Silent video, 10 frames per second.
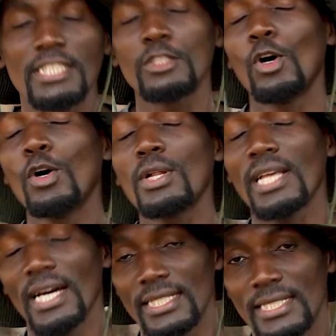But in all
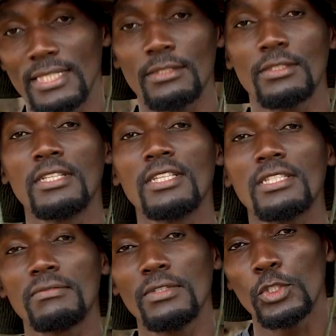that, in
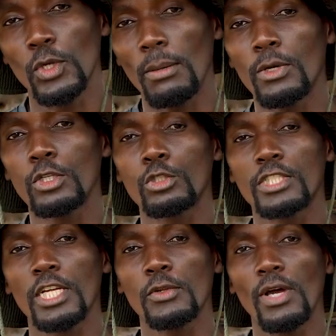this video, I'm going to
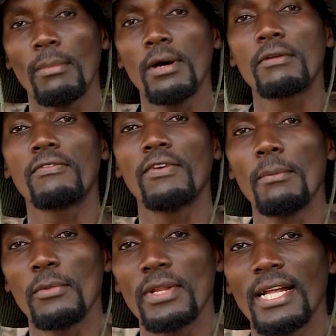tell you about
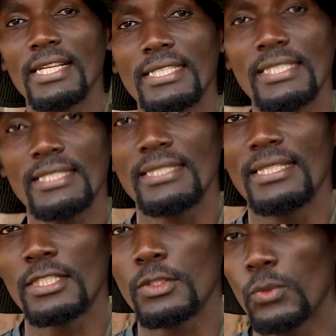farm realities
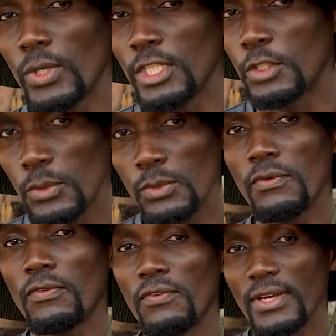that we do
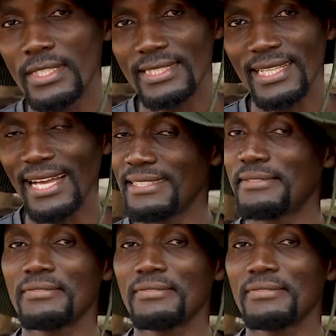face as